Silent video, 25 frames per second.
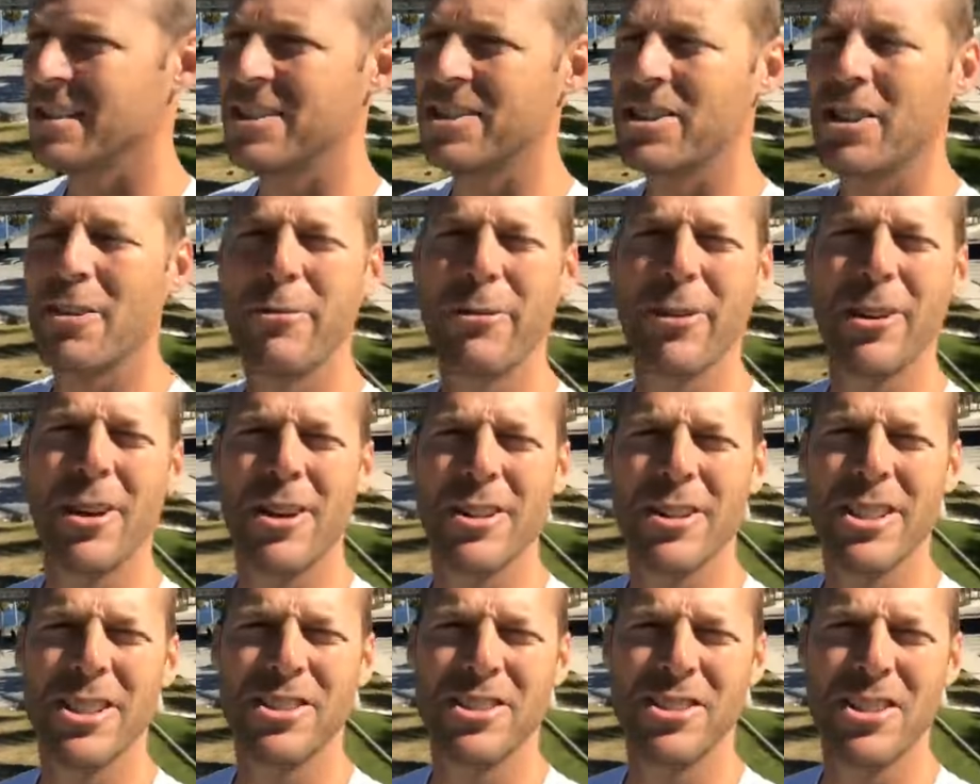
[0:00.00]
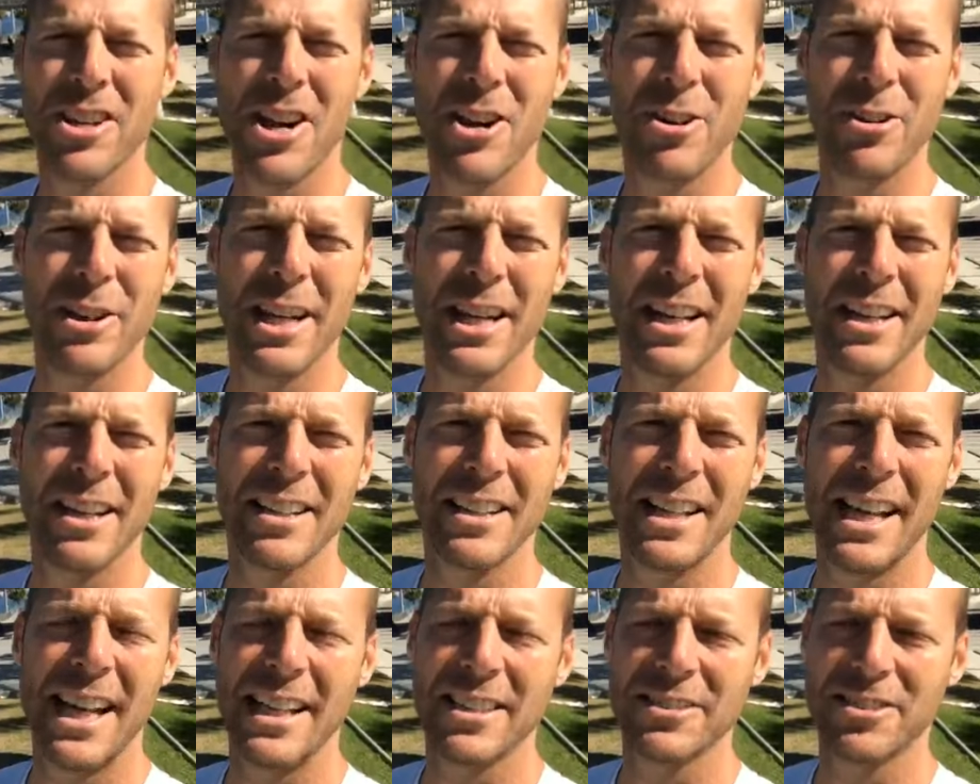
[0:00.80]
So for all the snowed in and
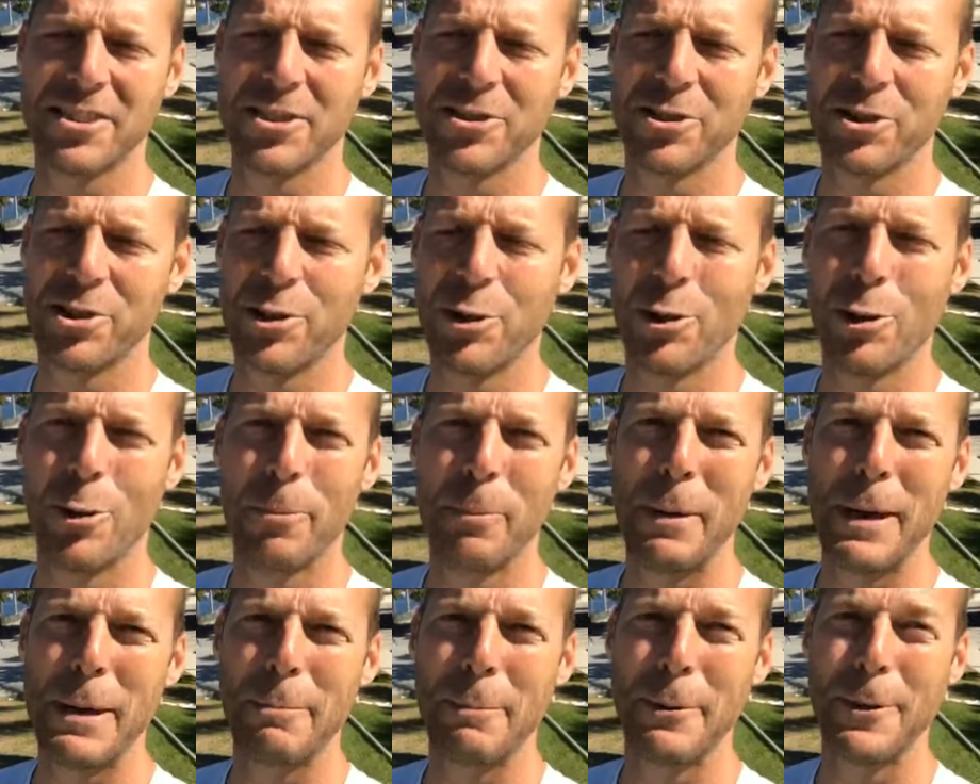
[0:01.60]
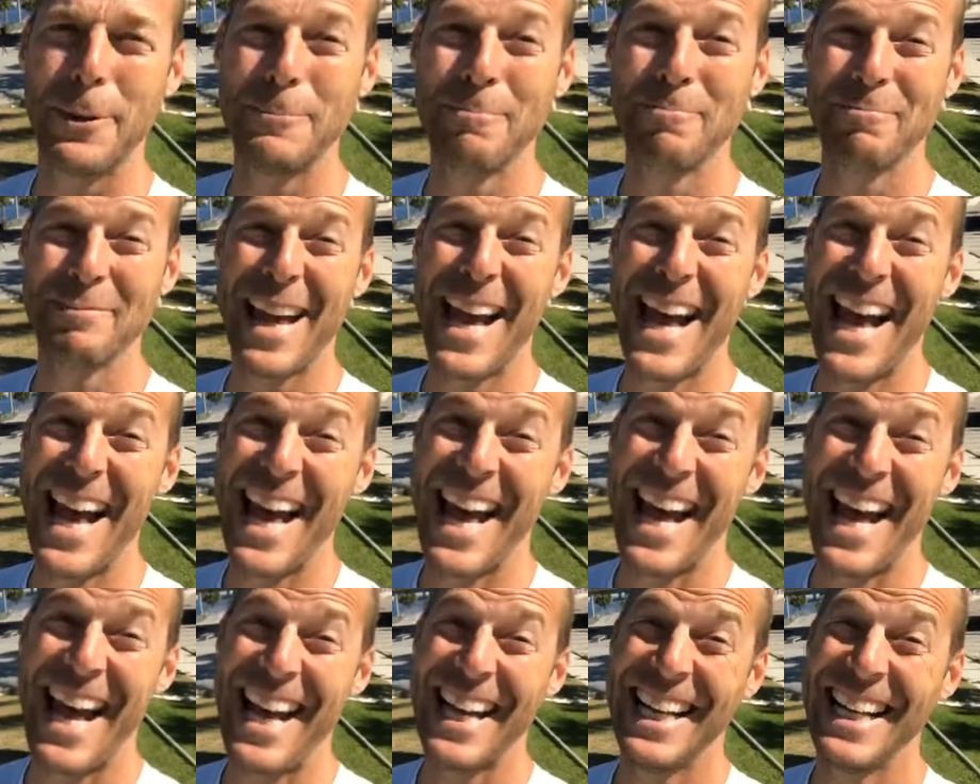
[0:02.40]
canceled school people,
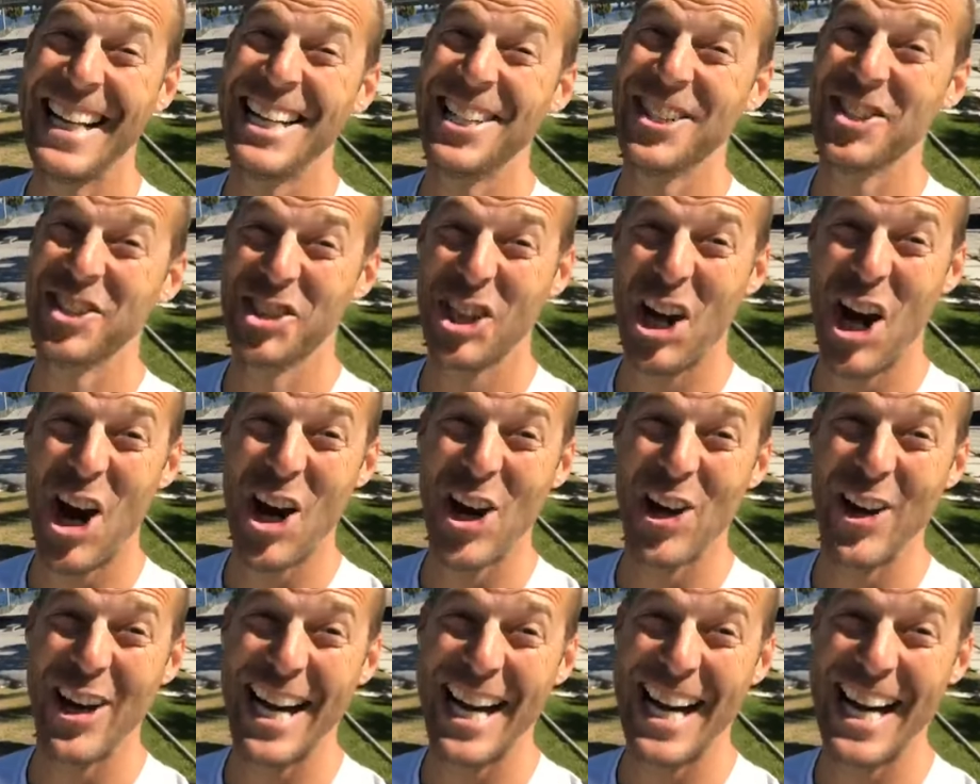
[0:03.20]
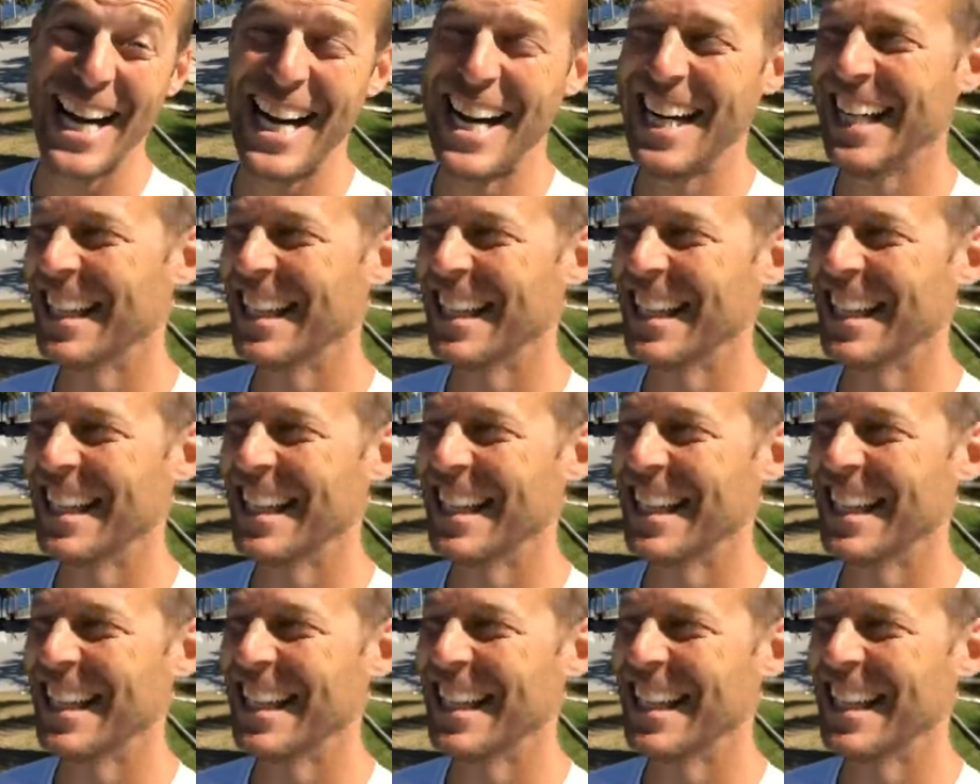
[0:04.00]
sorry.